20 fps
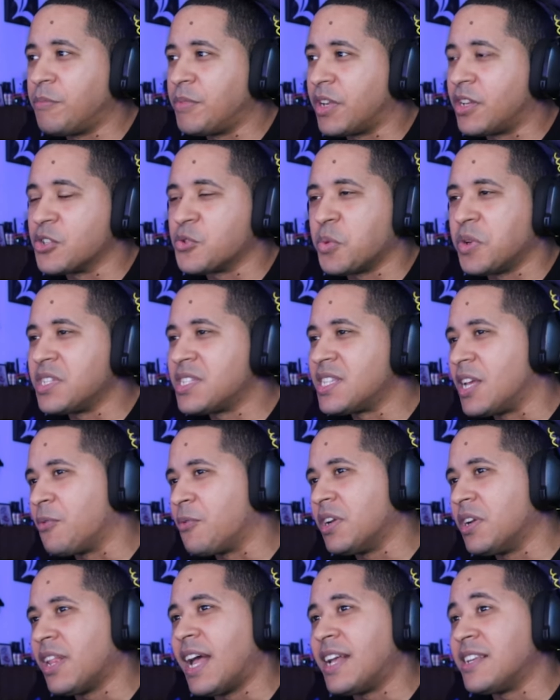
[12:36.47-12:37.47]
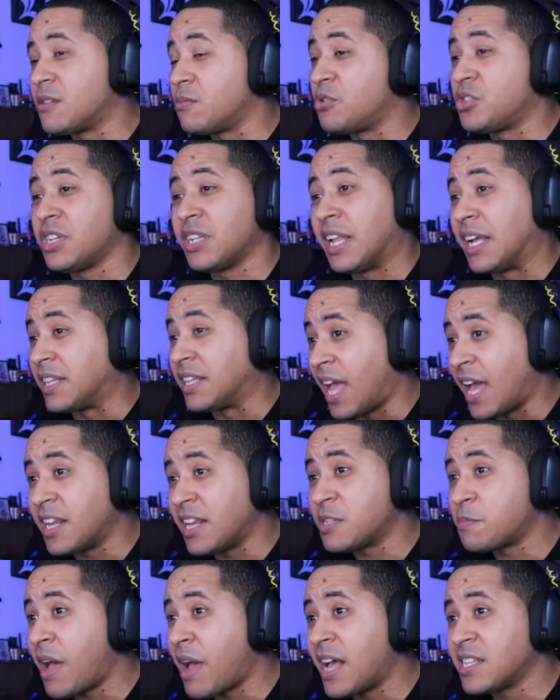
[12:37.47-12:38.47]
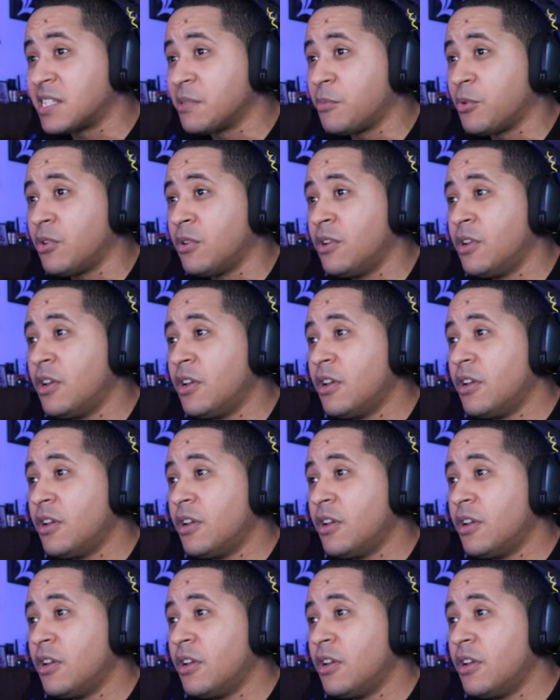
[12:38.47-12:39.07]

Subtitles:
Because once they realize some shit like that is possible,